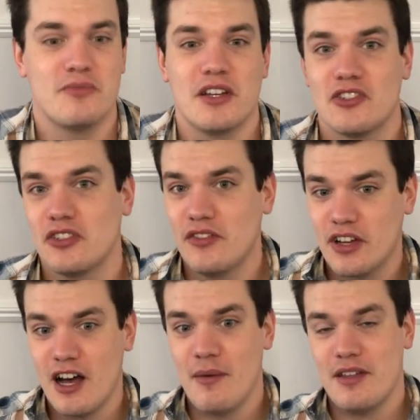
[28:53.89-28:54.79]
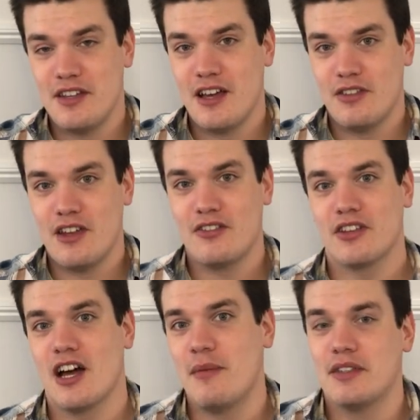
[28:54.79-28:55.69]
make sure you leave a comment down there in
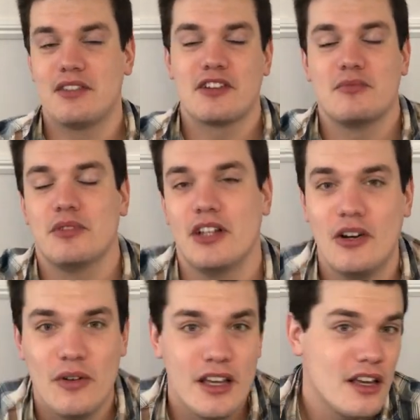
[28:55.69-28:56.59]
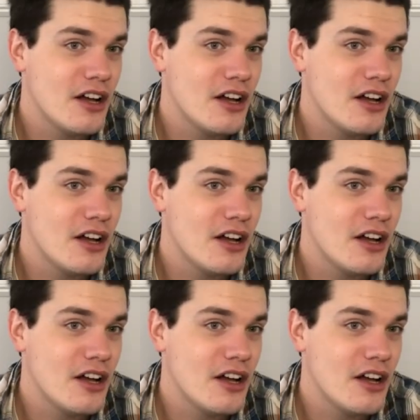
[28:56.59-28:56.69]
the comment section below.